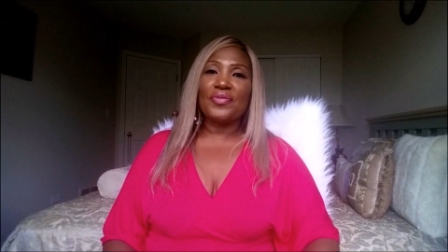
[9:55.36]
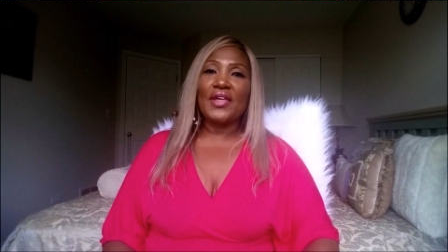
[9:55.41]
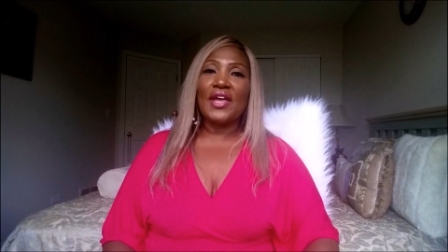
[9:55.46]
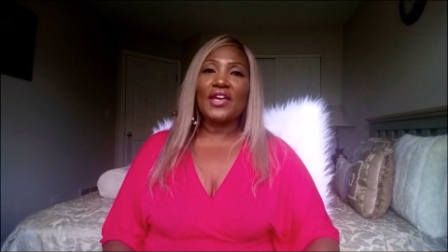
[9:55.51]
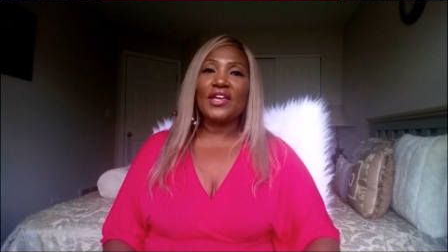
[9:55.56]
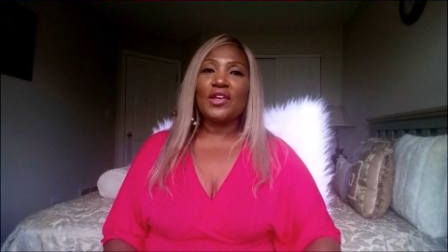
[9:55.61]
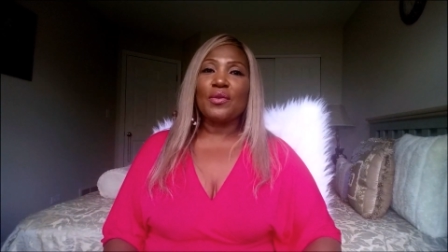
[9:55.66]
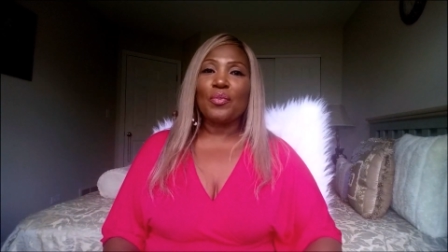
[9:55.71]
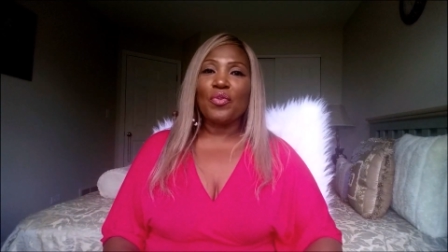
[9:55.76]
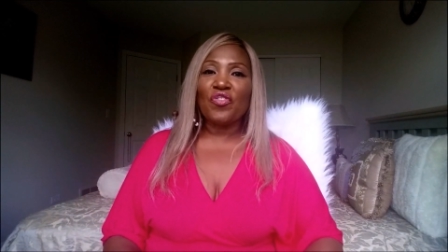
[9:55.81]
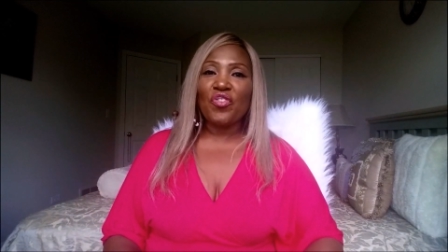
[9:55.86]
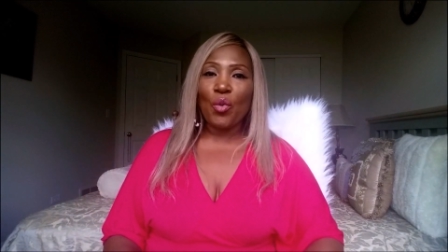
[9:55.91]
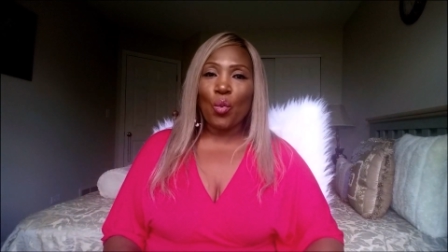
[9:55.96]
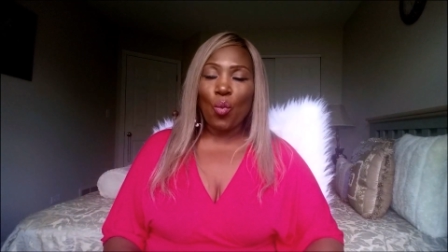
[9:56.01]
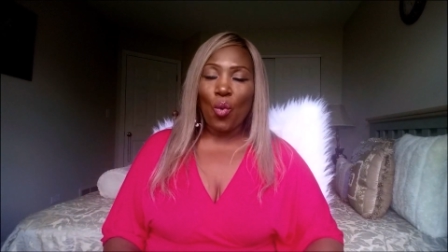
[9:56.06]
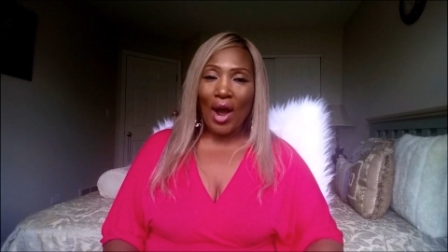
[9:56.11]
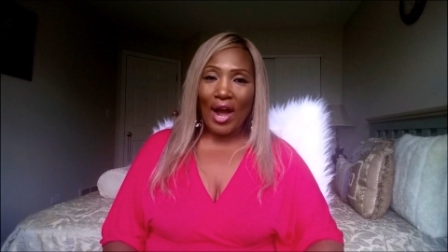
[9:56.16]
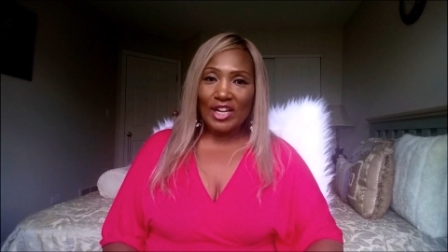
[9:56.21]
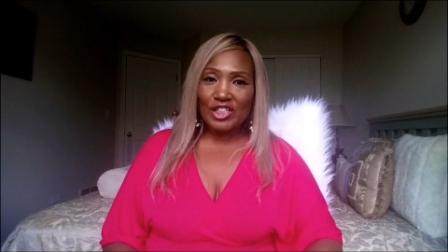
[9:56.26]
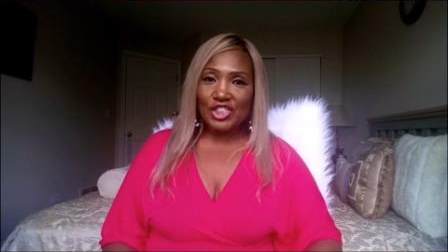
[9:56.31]
Thank you for
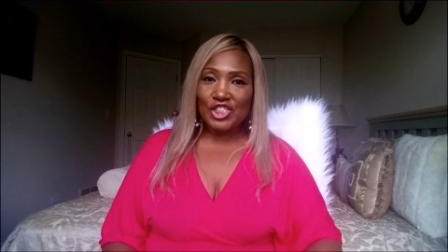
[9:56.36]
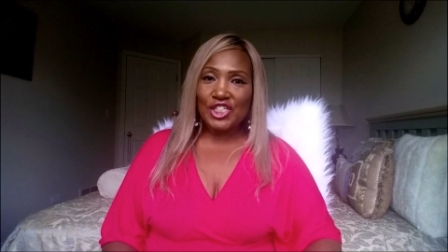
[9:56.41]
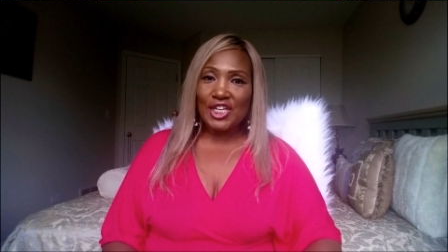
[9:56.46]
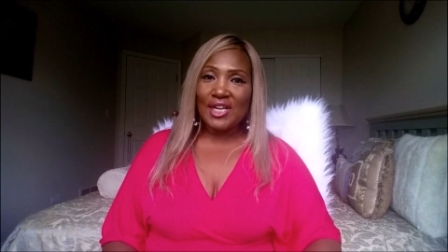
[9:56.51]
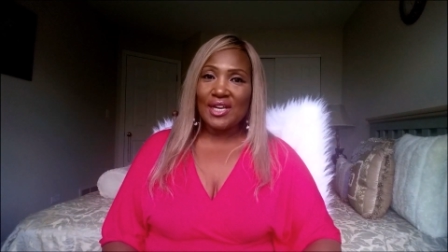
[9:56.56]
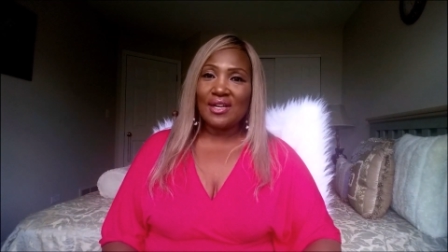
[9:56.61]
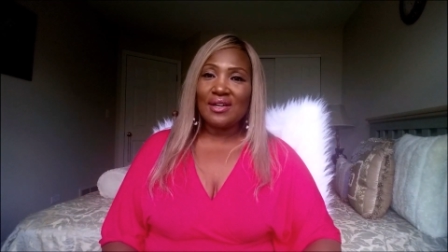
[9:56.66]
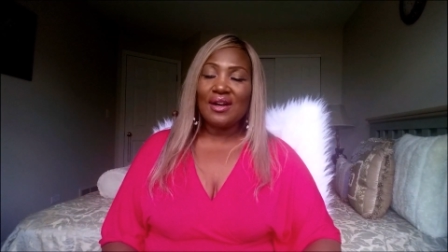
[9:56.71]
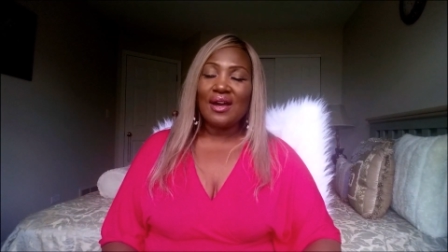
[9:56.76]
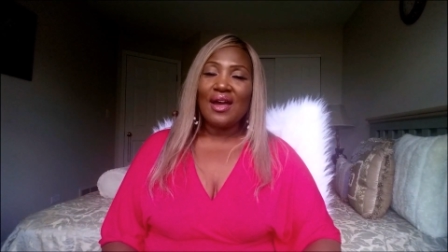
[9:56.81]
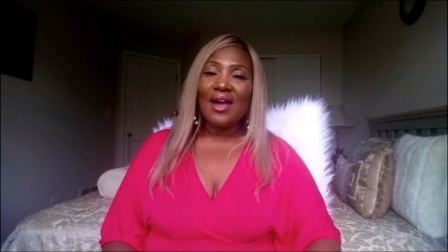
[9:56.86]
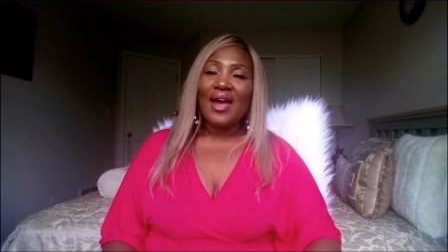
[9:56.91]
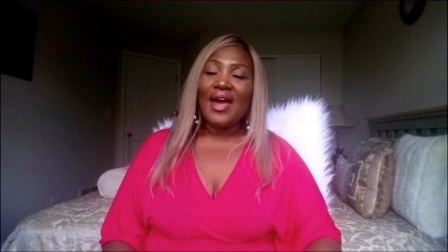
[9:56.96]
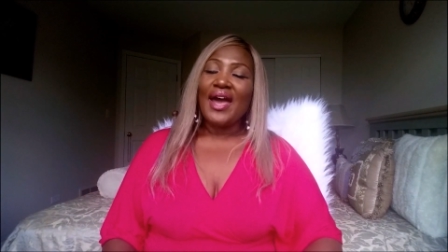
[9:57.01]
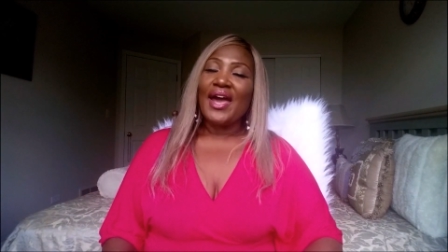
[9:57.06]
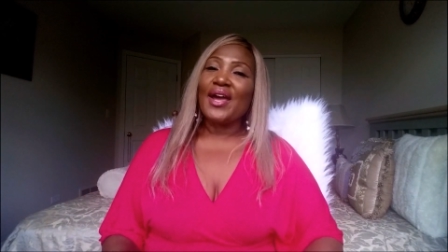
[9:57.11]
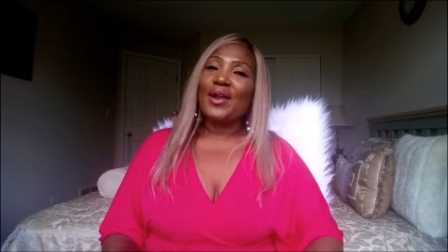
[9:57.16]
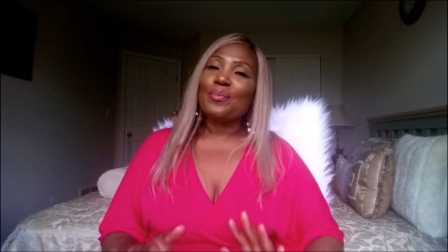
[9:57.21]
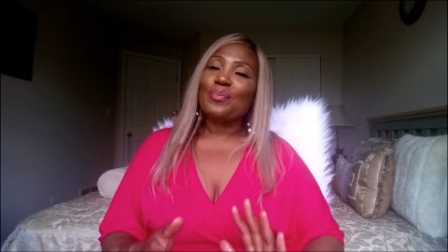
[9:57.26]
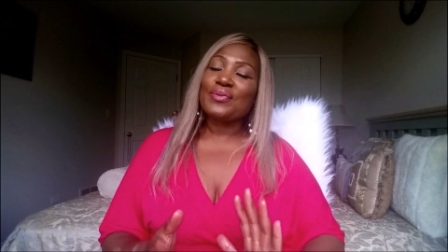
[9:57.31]
watching,
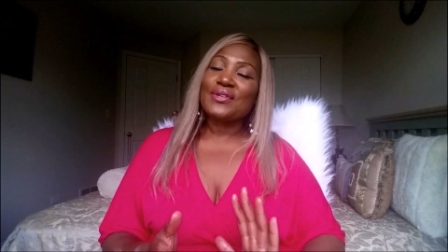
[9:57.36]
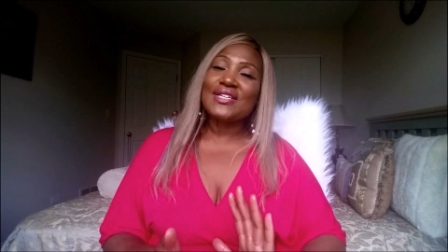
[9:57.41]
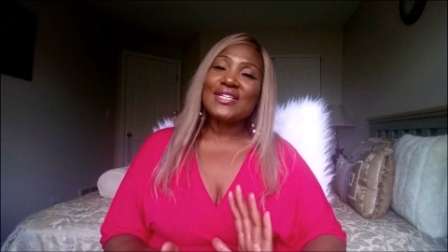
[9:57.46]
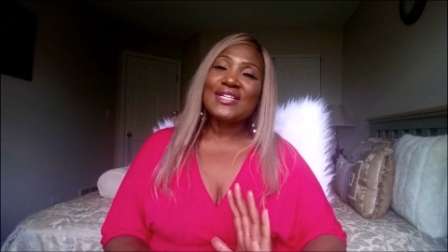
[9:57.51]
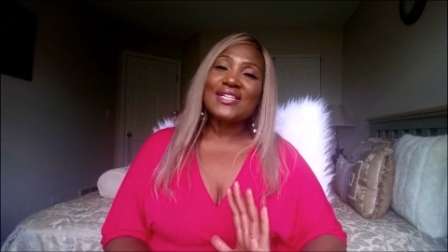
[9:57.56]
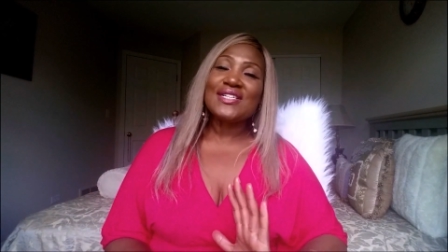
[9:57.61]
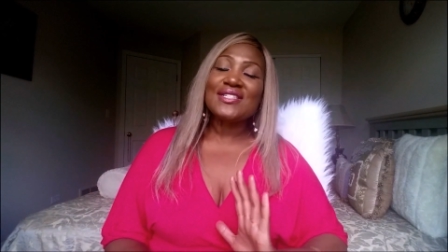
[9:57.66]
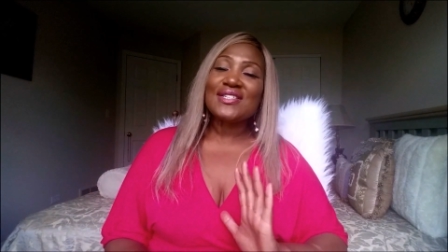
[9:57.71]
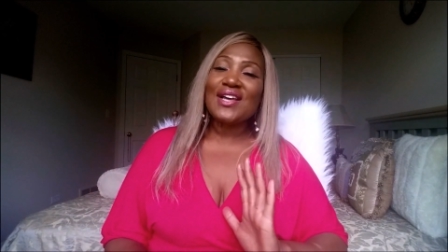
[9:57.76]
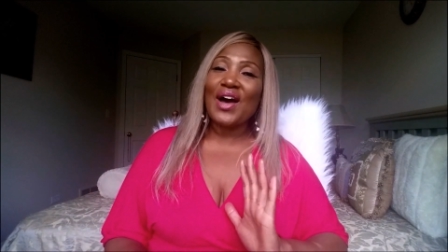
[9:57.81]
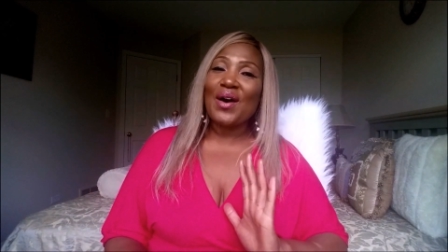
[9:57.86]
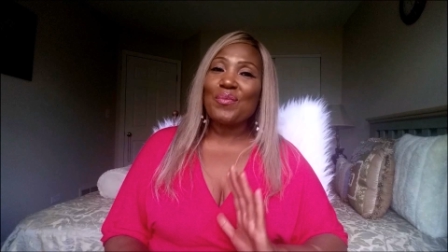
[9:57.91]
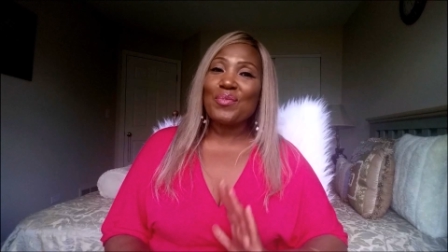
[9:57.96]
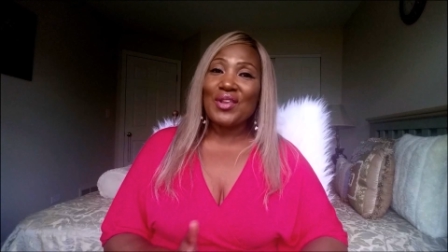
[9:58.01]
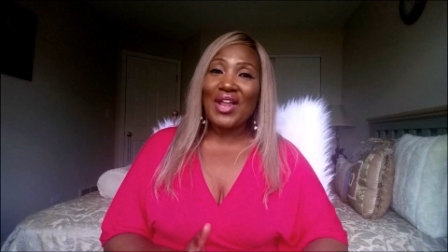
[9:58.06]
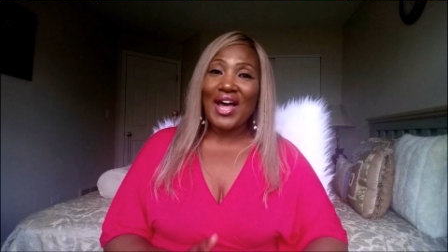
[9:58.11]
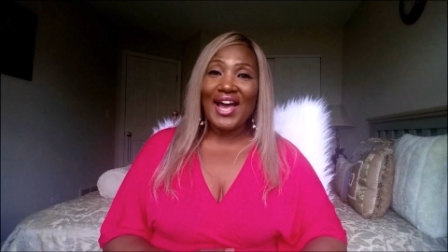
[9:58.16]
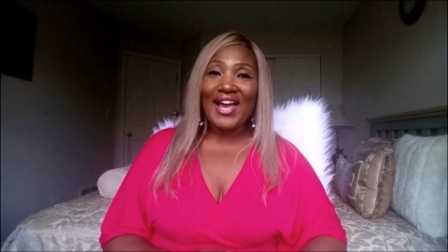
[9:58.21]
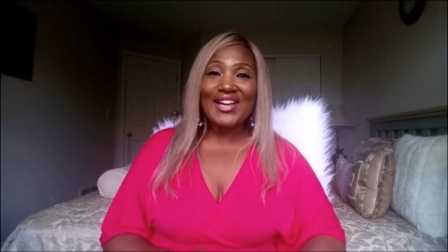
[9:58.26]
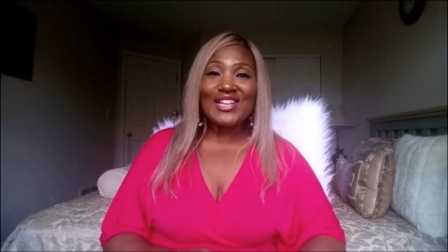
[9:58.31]
and please
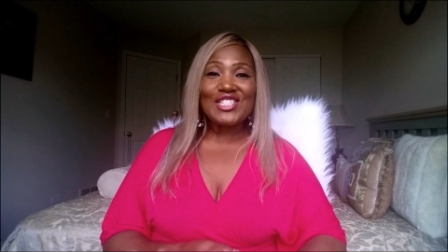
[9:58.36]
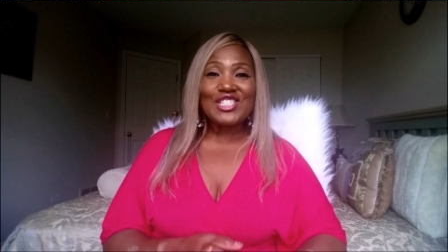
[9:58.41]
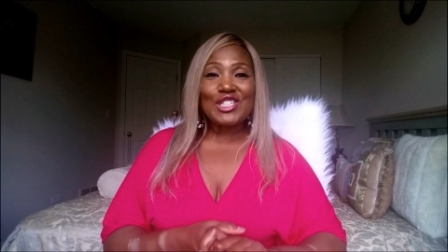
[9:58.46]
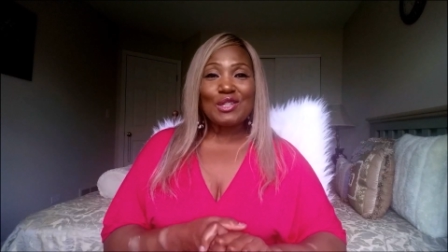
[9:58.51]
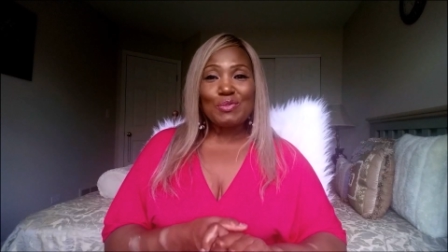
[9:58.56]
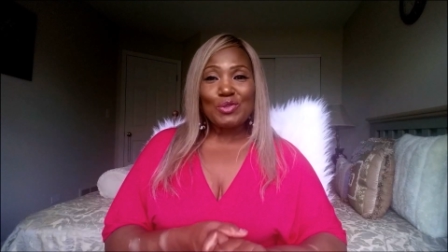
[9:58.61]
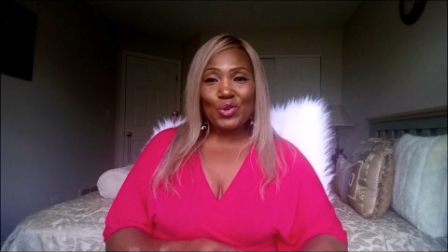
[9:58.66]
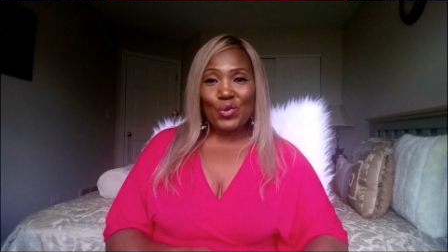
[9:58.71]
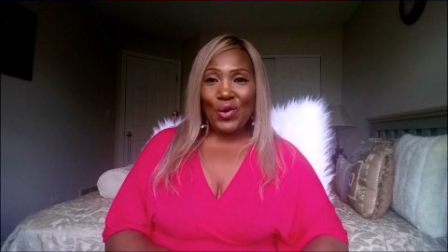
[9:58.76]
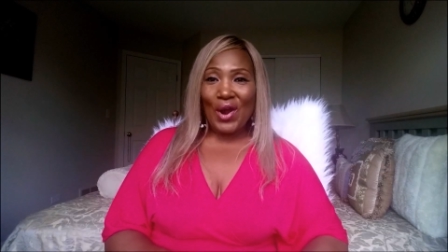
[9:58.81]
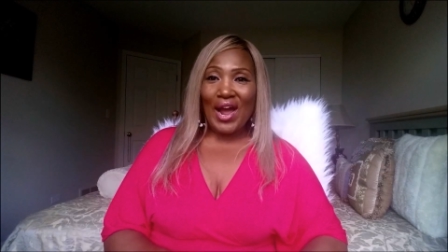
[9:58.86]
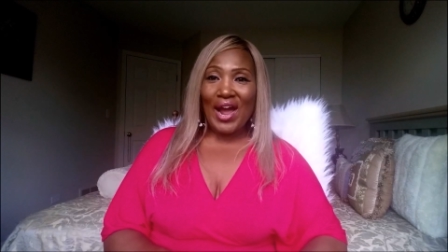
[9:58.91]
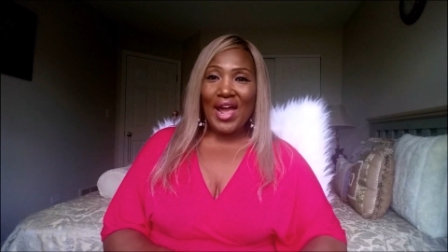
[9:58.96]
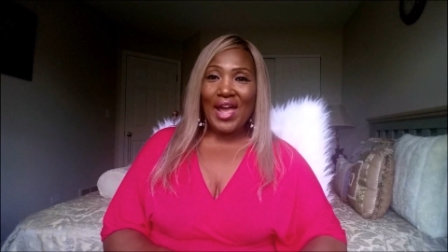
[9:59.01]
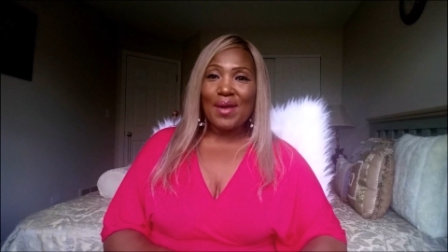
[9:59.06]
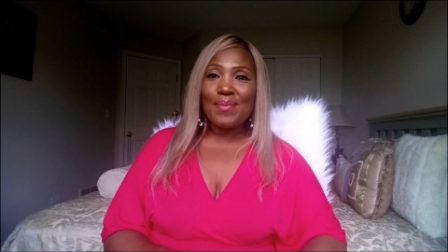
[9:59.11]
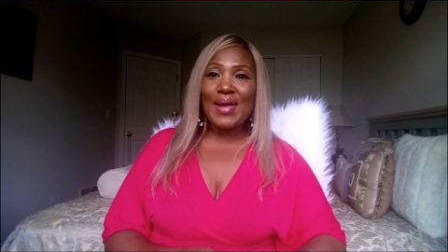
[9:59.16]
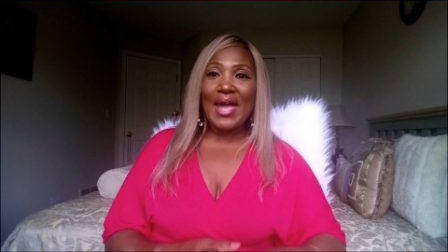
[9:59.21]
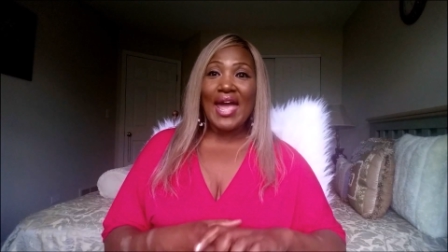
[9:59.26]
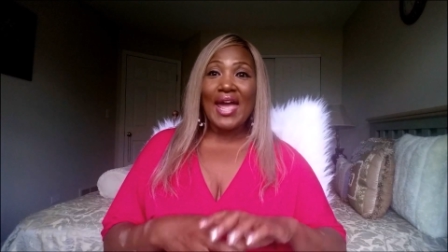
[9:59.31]
like,
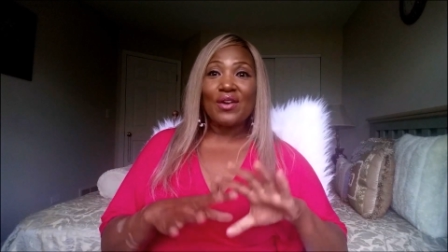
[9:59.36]
subscribe,